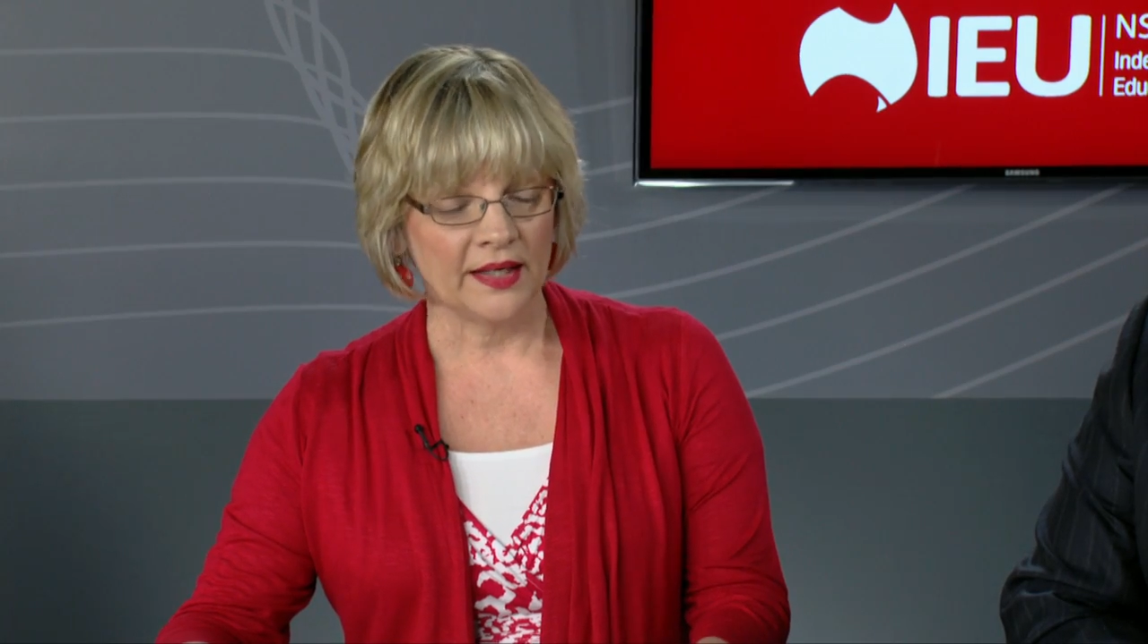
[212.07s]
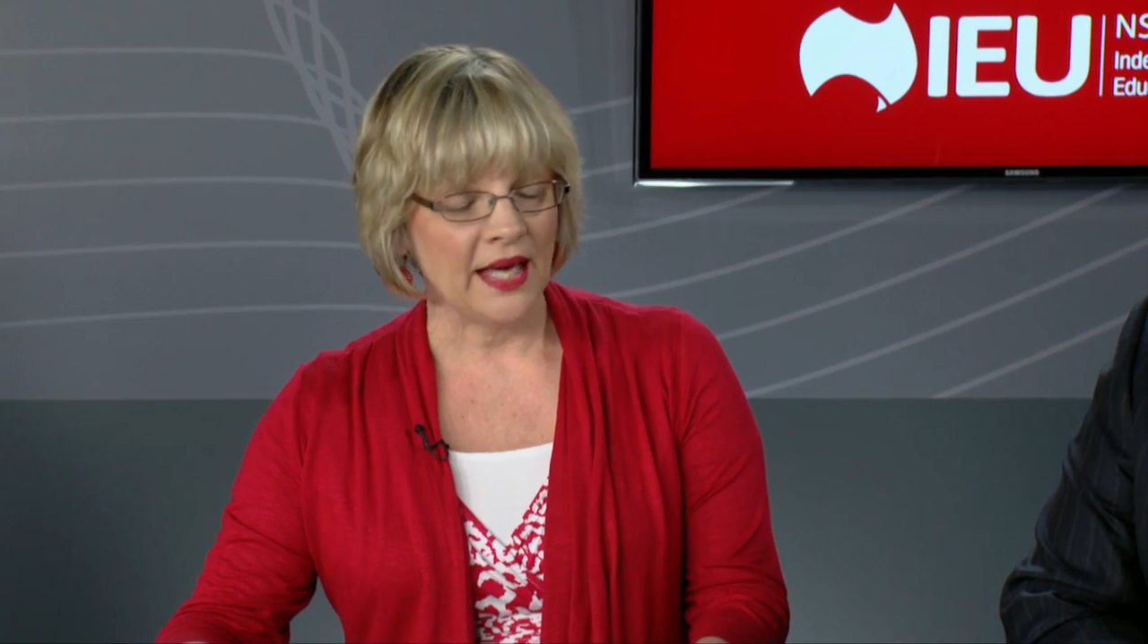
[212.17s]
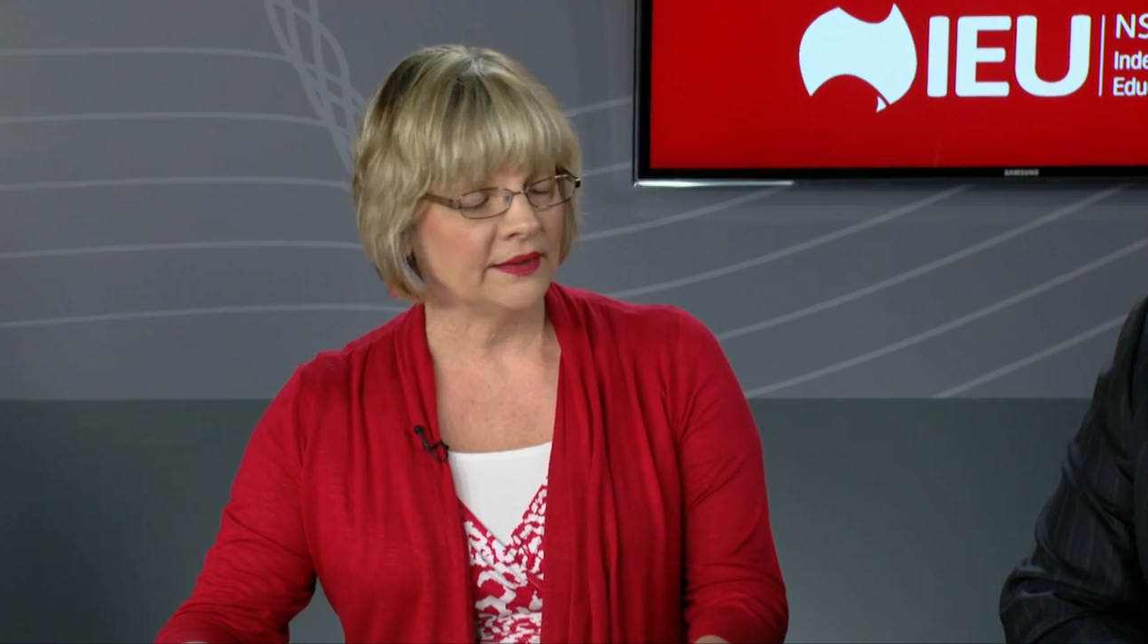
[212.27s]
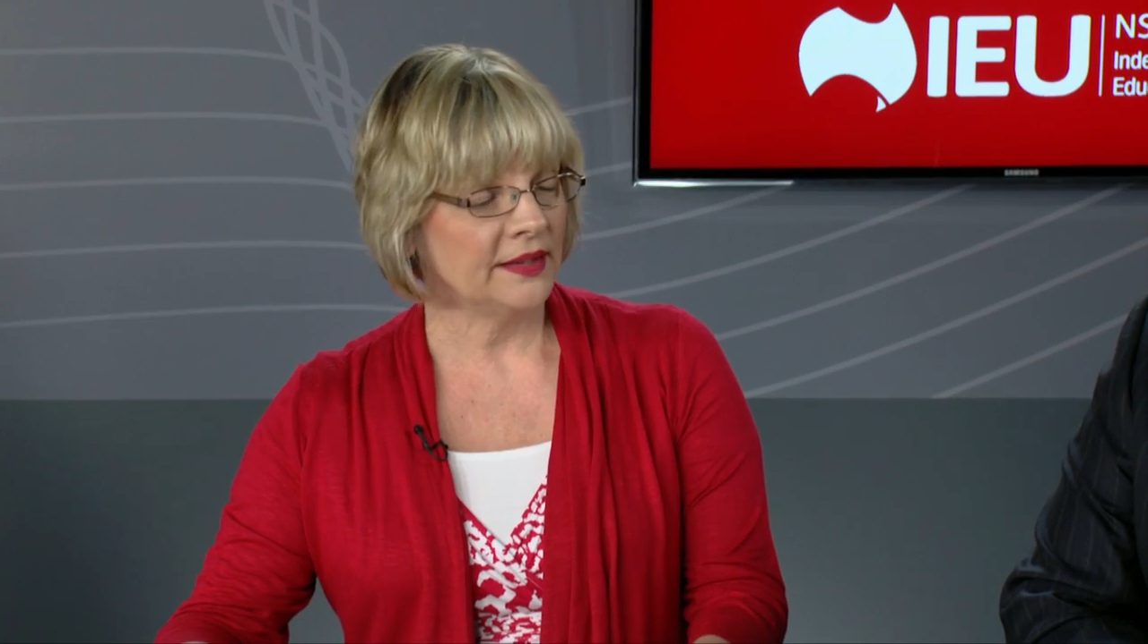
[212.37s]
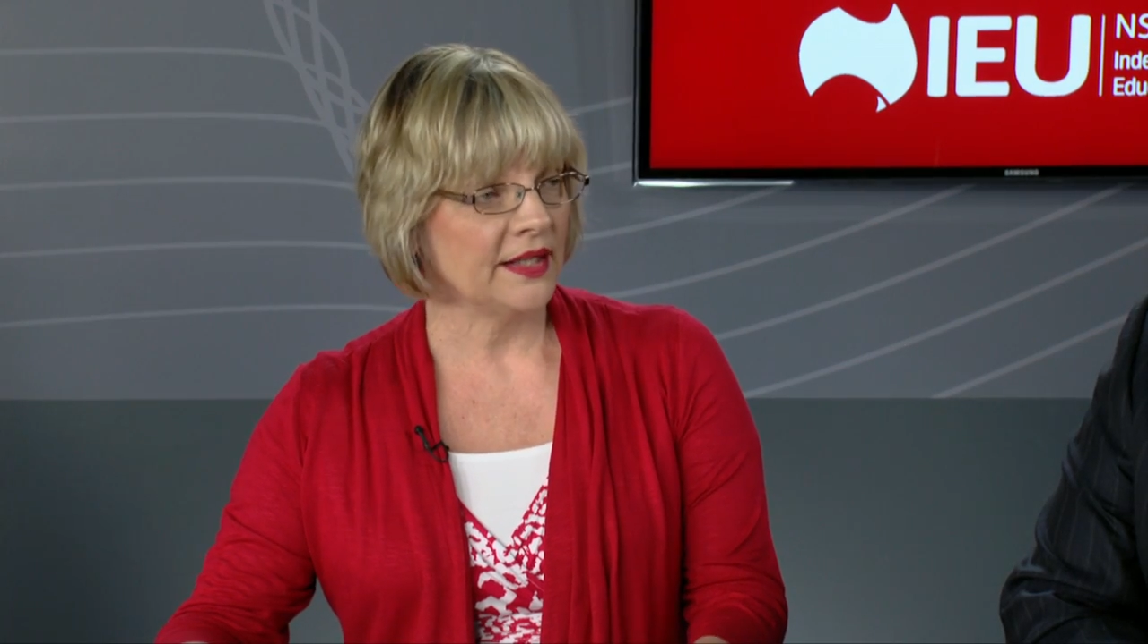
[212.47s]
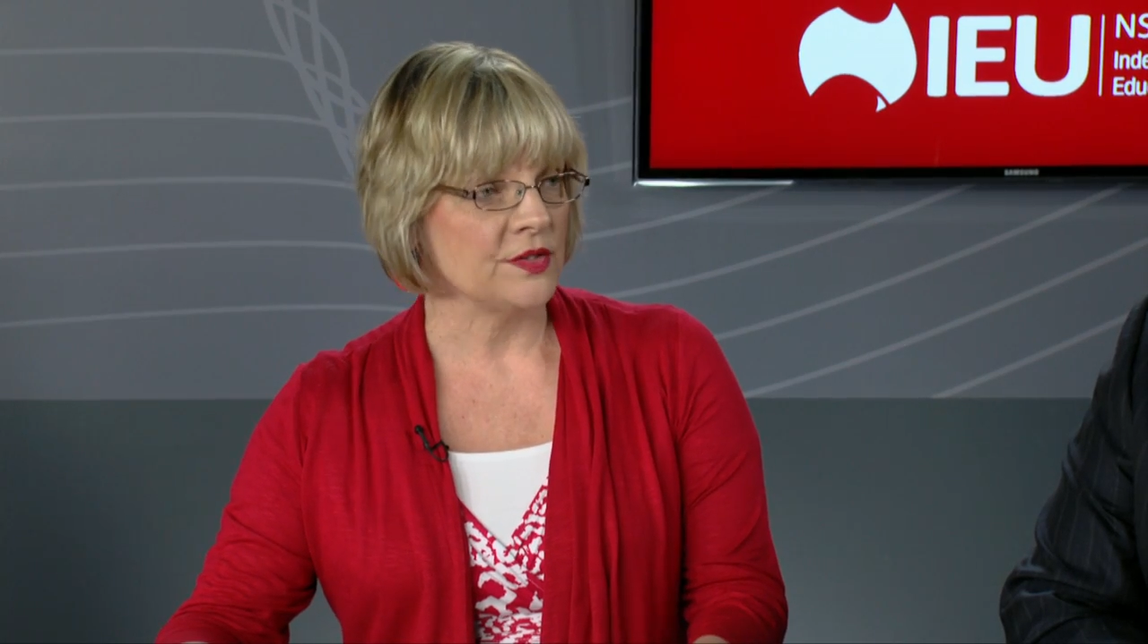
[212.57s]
Catholic